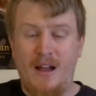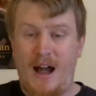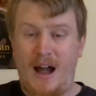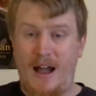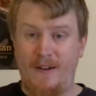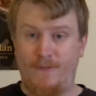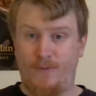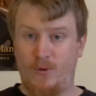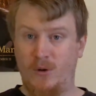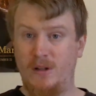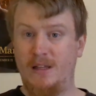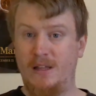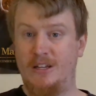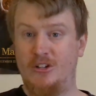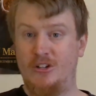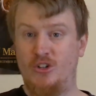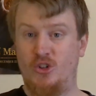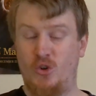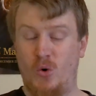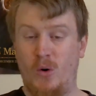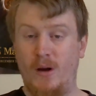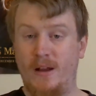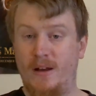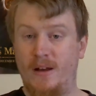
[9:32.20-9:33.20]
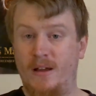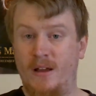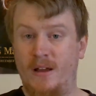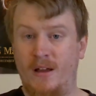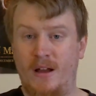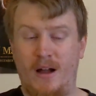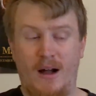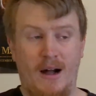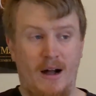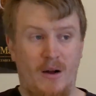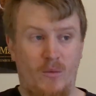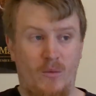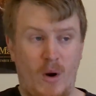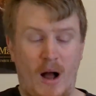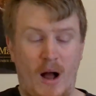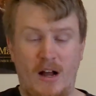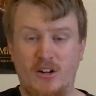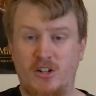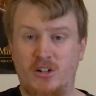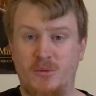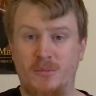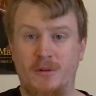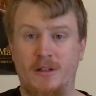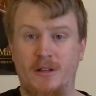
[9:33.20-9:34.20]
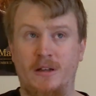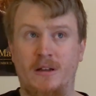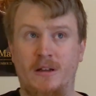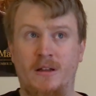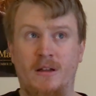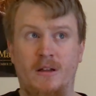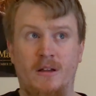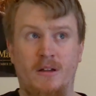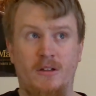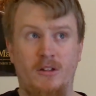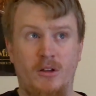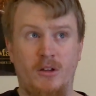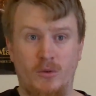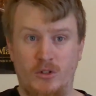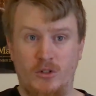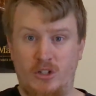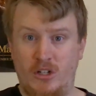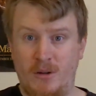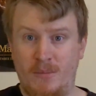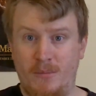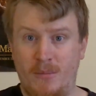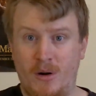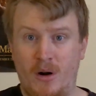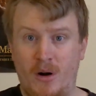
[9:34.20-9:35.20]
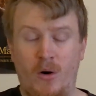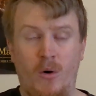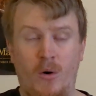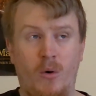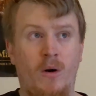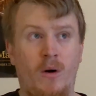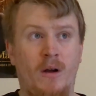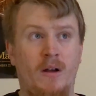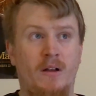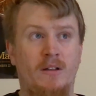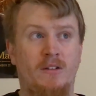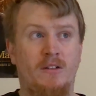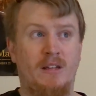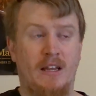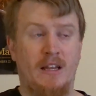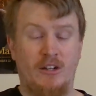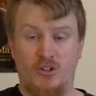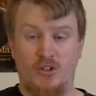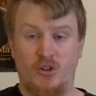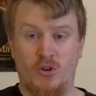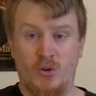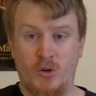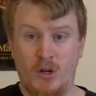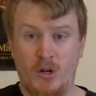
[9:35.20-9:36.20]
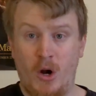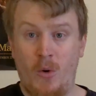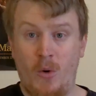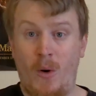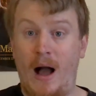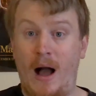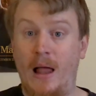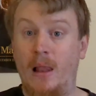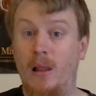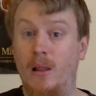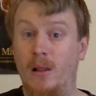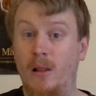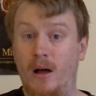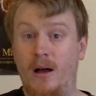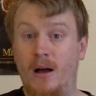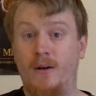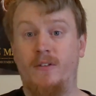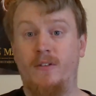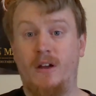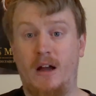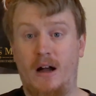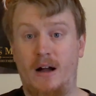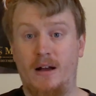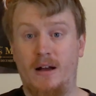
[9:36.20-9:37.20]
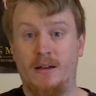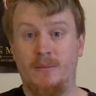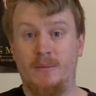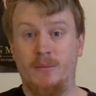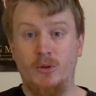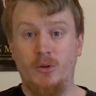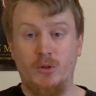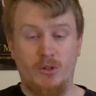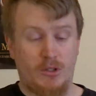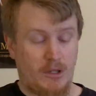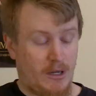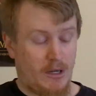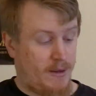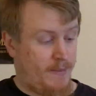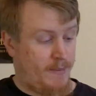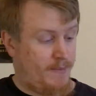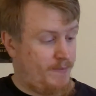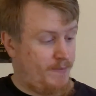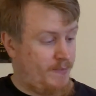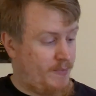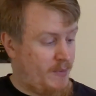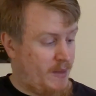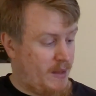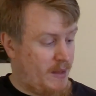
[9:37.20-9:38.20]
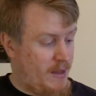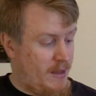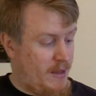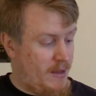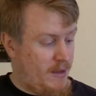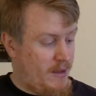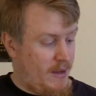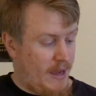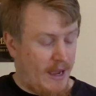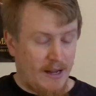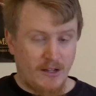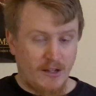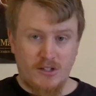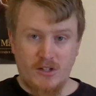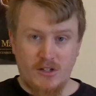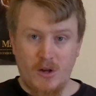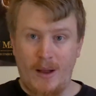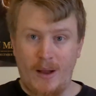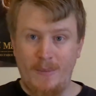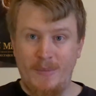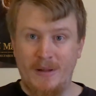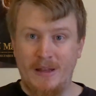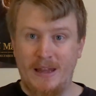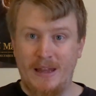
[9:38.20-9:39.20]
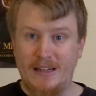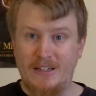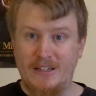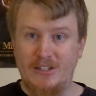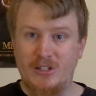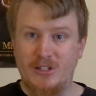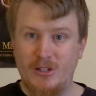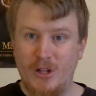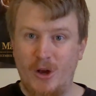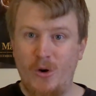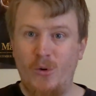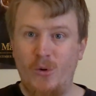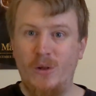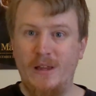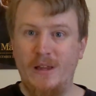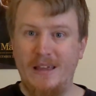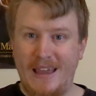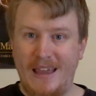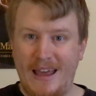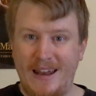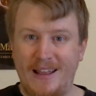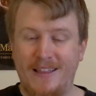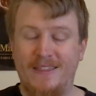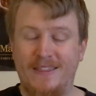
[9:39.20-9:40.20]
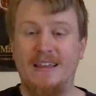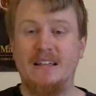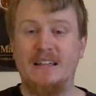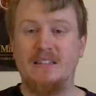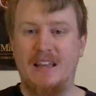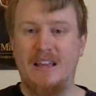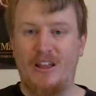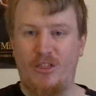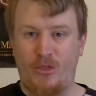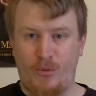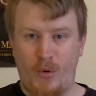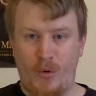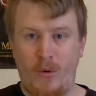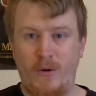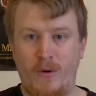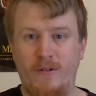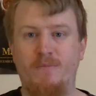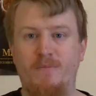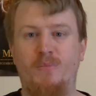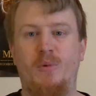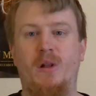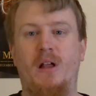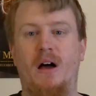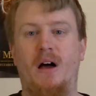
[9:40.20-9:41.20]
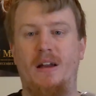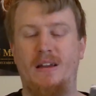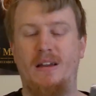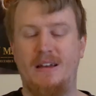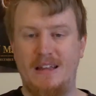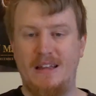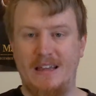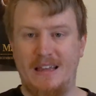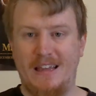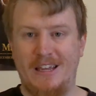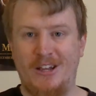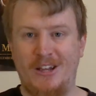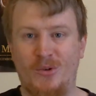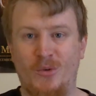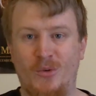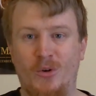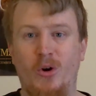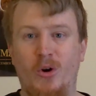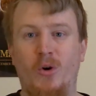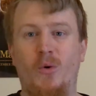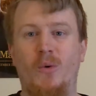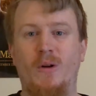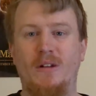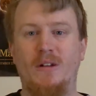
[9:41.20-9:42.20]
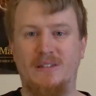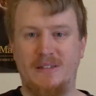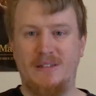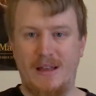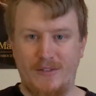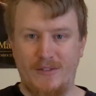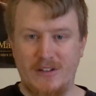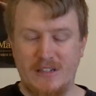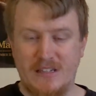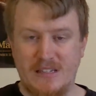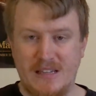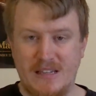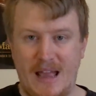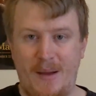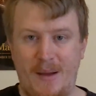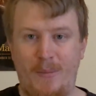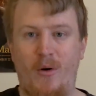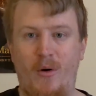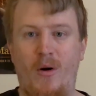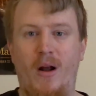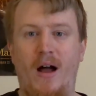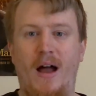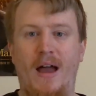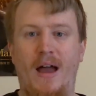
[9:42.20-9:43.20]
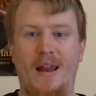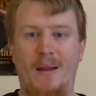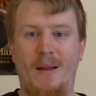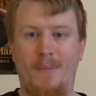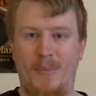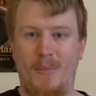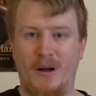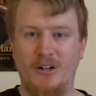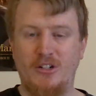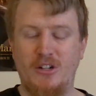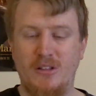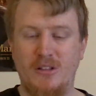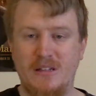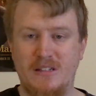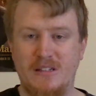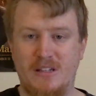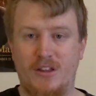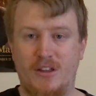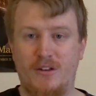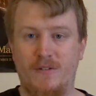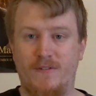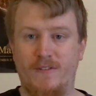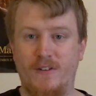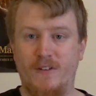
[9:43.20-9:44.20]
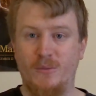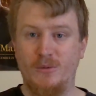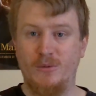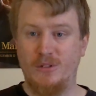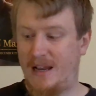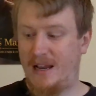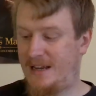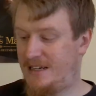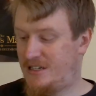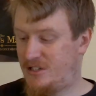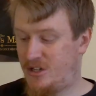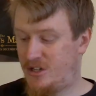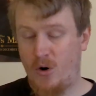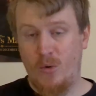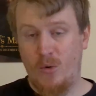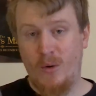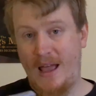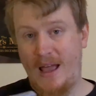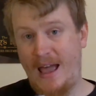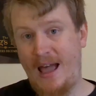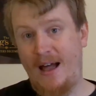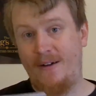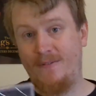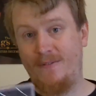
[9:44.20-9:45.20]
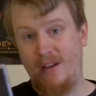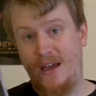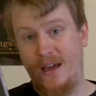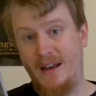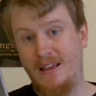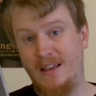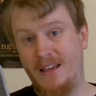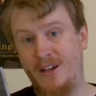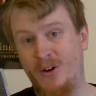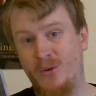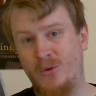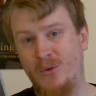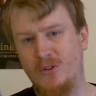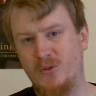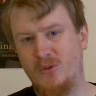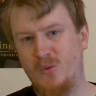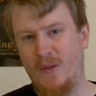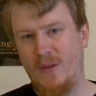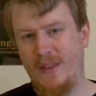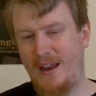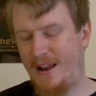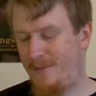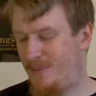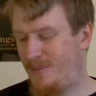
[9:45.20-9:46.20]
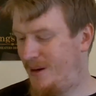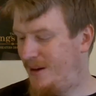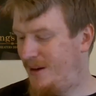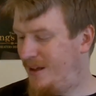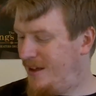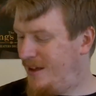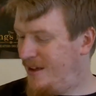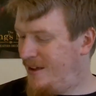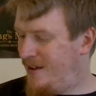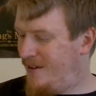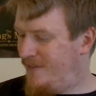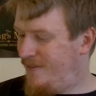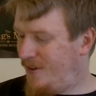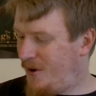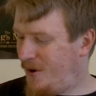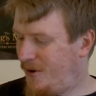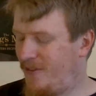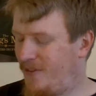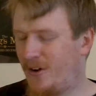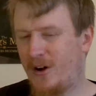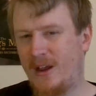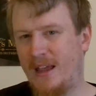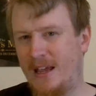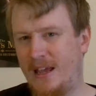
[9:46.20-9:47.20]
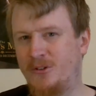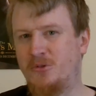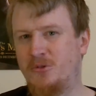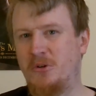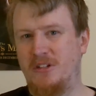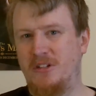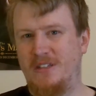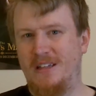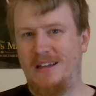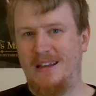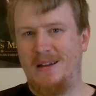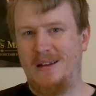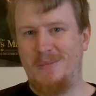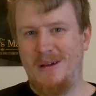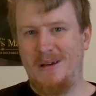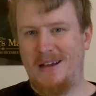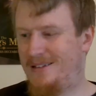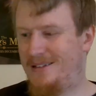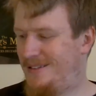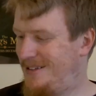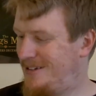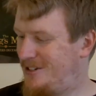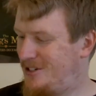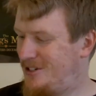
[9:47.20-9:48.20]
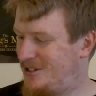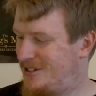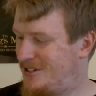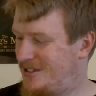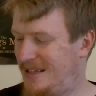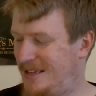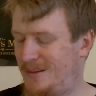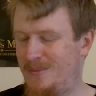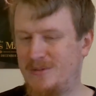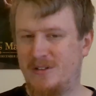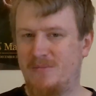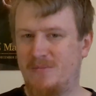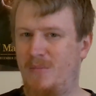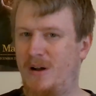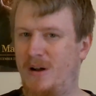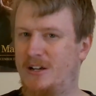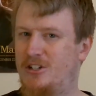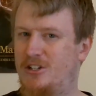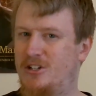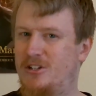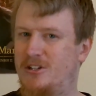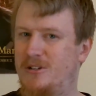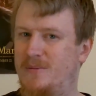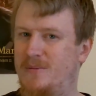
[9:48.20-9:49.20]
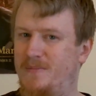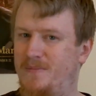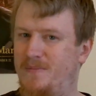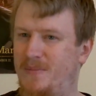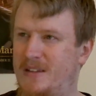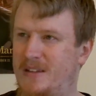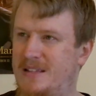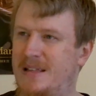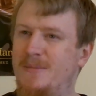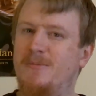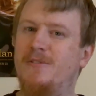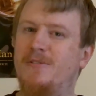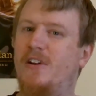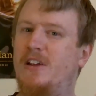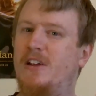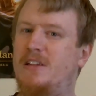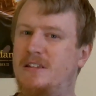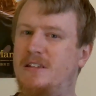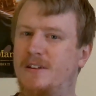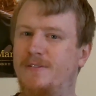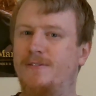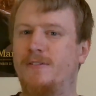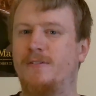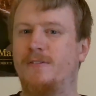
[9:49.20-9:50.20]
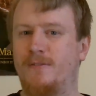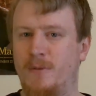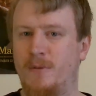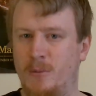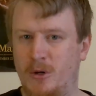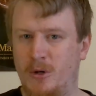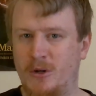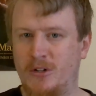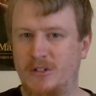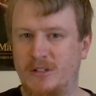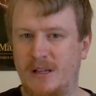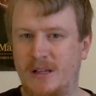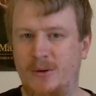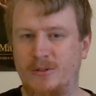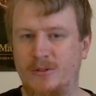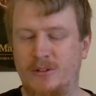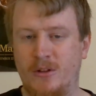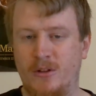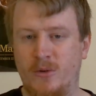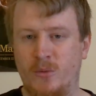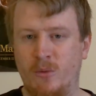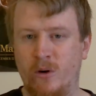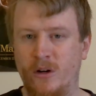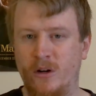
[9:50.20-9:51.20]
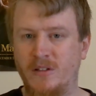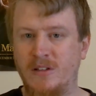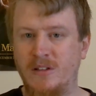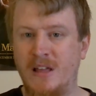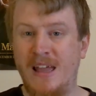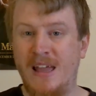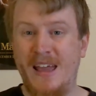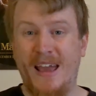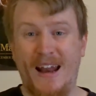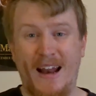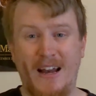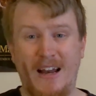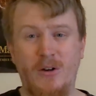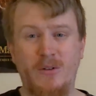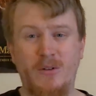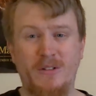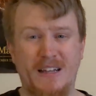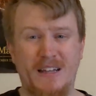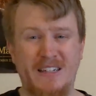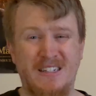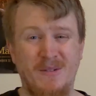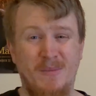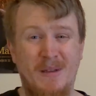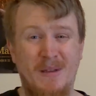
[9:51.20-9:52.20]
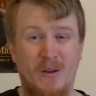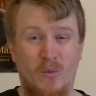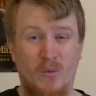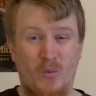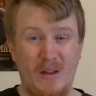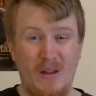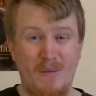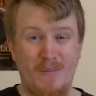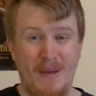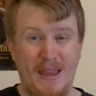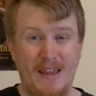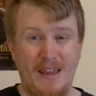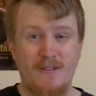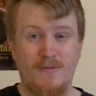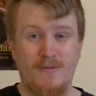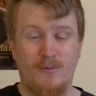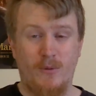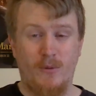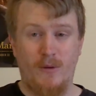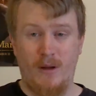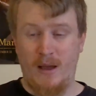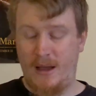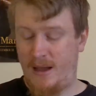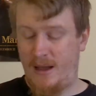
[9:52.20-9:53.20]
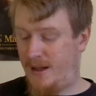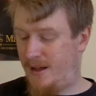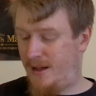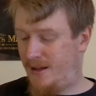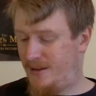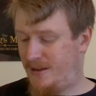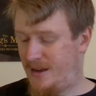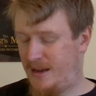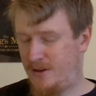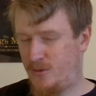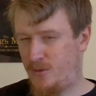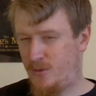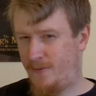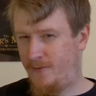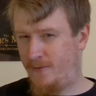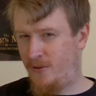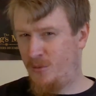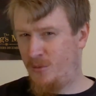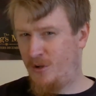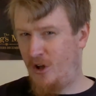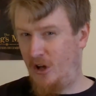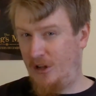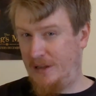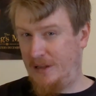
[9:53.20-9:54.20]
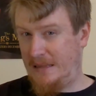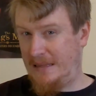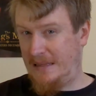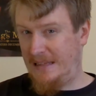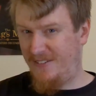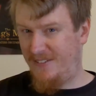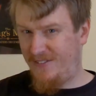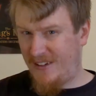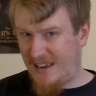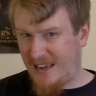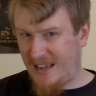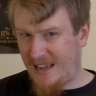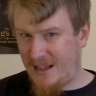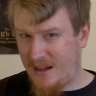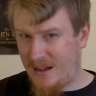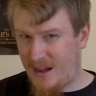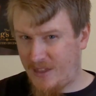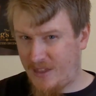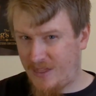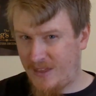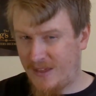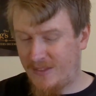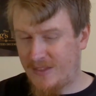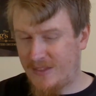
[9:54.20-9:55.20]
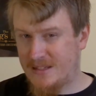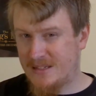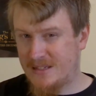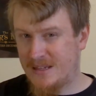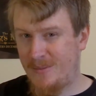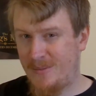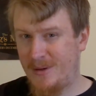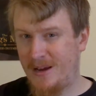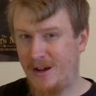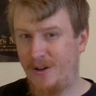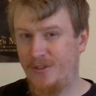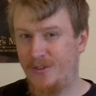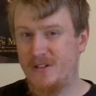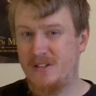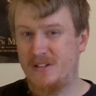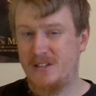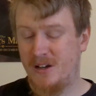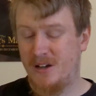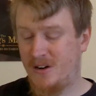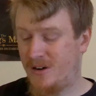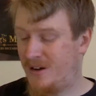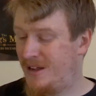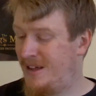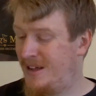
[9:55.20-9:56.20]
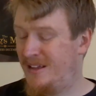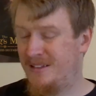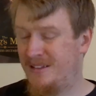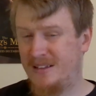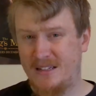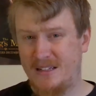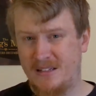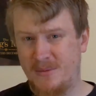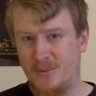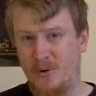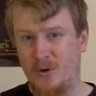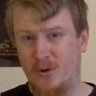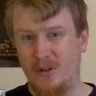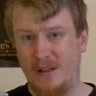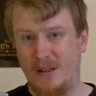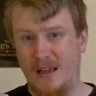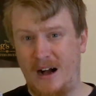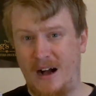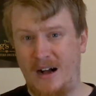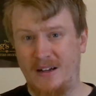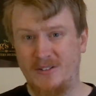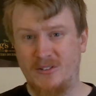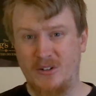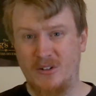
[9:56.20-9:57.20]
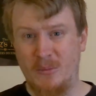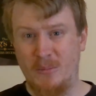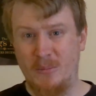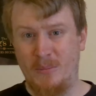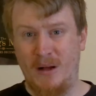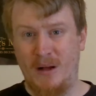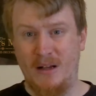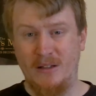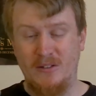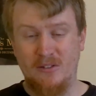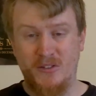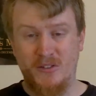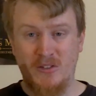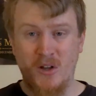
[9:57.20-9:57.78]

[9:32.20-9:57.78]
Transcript: I've really enjoyed. Rashomon, Yojimbo, Sanjuro. I love Kagemusha. And so I've been like slowly getting things like Throne of Blood and Ikiru and Seven Samurai and a bunch of these other films that I don't have yet. Ikiru is one that I've been very, very interested in, because it just seems very different from Kurosawa's other works. And I know it's actually being remade into a film called Living, I think, that's coming out this year. It's got some early Oscar buzz.